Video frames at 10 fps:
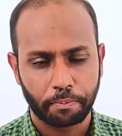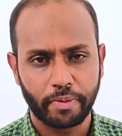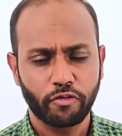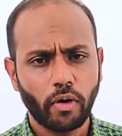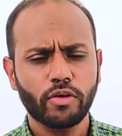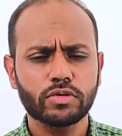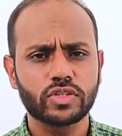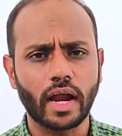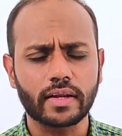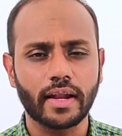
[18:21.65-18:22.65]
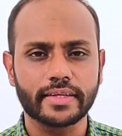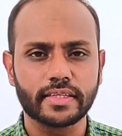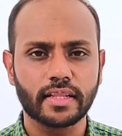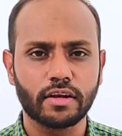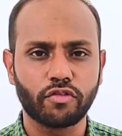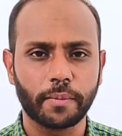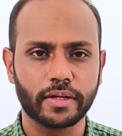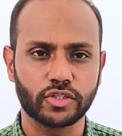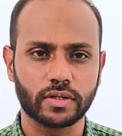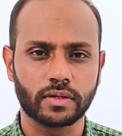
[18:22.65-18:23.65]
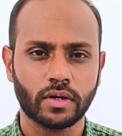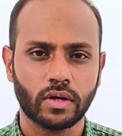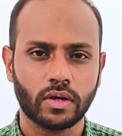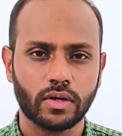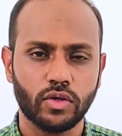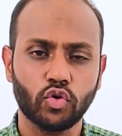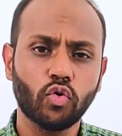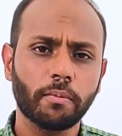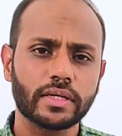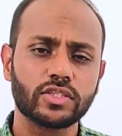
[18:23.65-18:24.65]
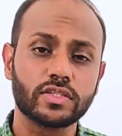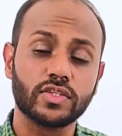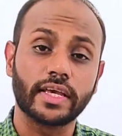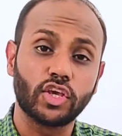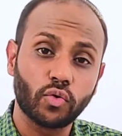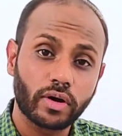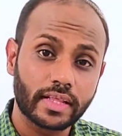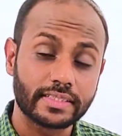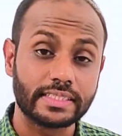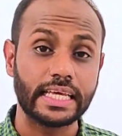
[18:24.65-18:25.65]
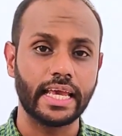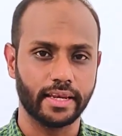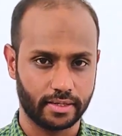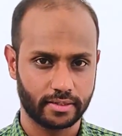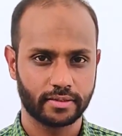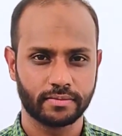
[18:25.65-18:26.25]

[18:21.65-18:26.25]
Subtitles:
Before you start collecting the information, you must secure the scene.